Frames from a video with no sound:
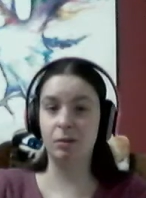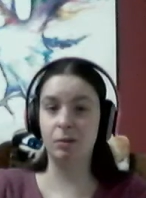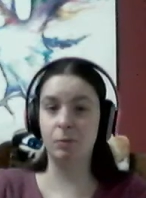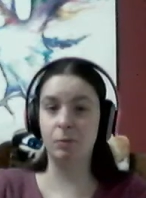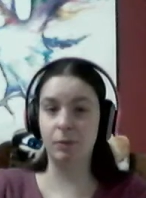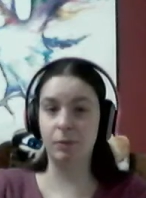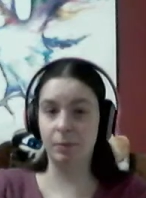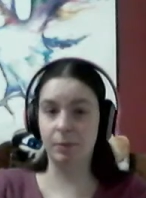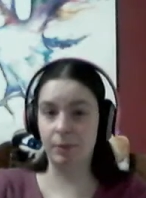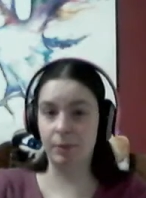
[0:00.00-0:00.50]

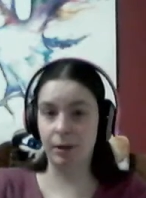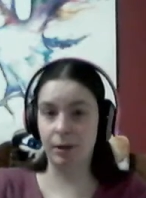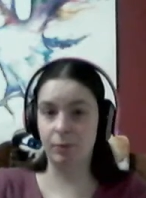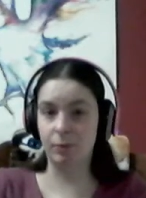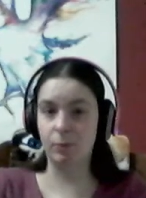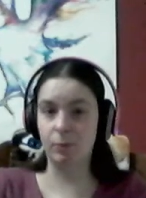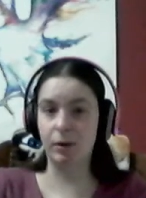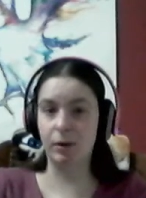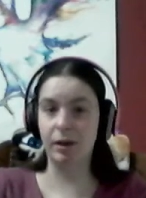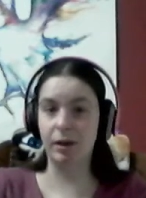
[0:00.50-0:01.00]
with the black
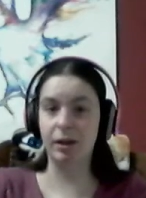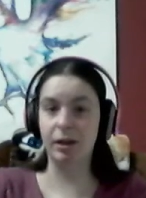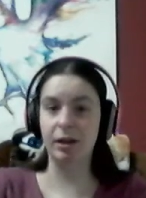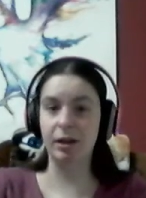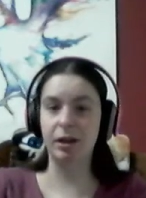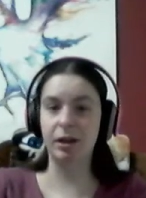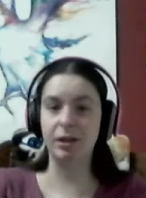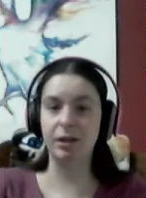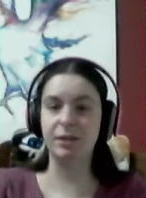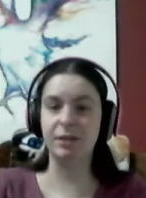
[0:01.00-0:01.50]
and white,
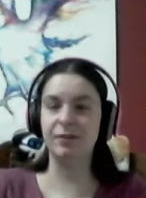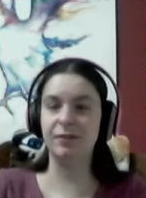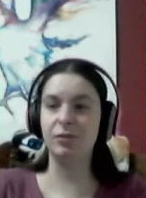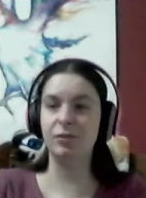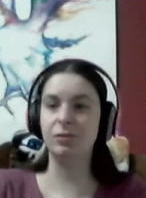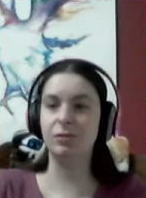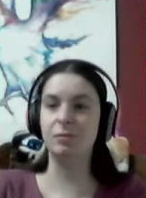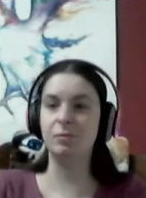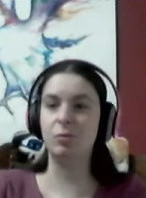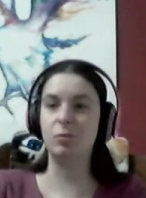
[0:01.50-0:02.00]
this
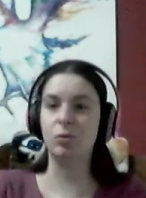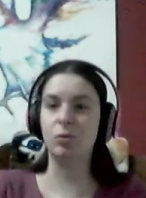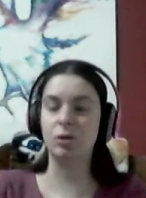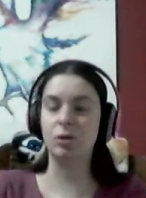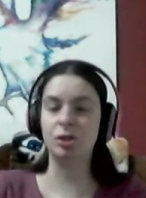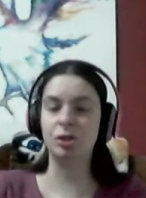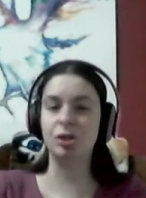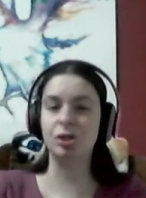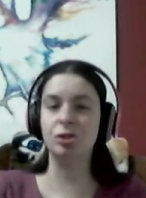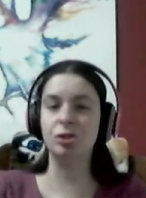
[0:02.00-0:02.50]
feels
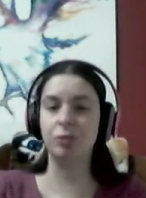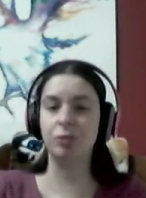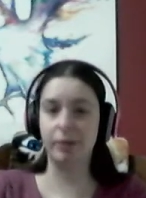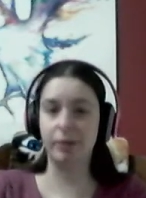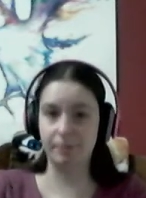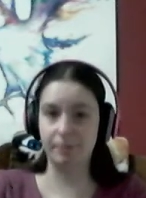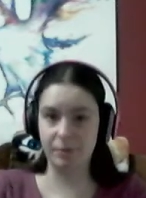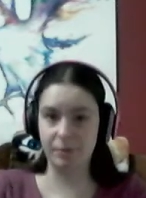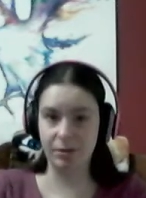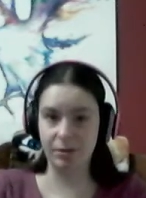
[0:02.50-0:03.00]
more
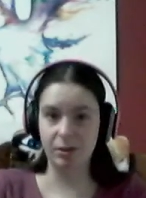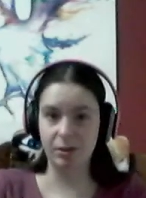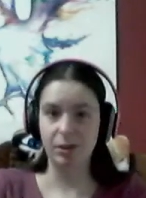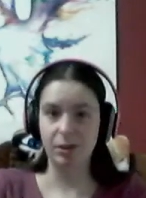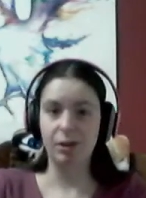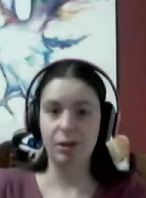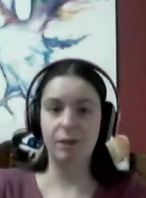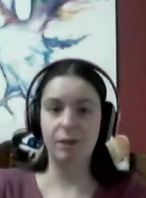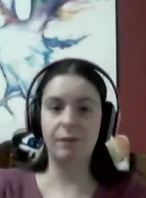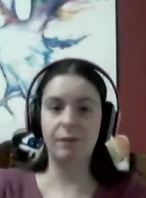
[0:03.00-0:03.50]
stripped.
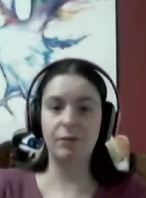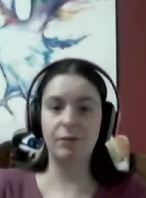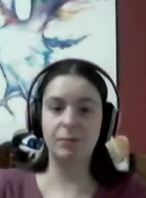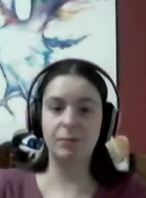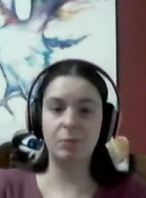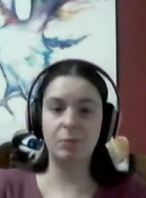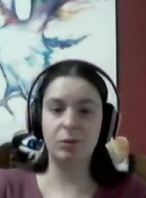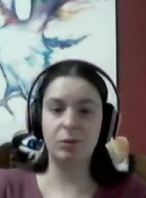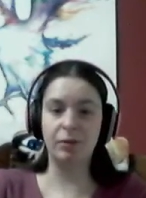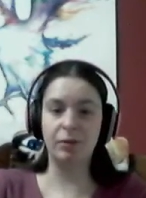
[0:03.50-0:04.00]
It feels
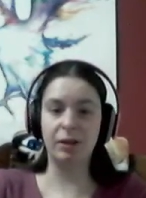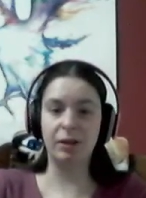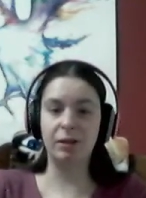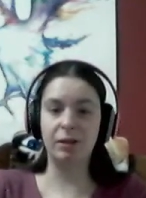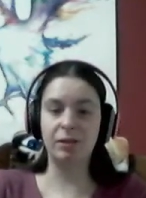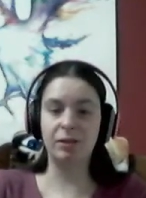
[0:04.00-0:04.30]
more like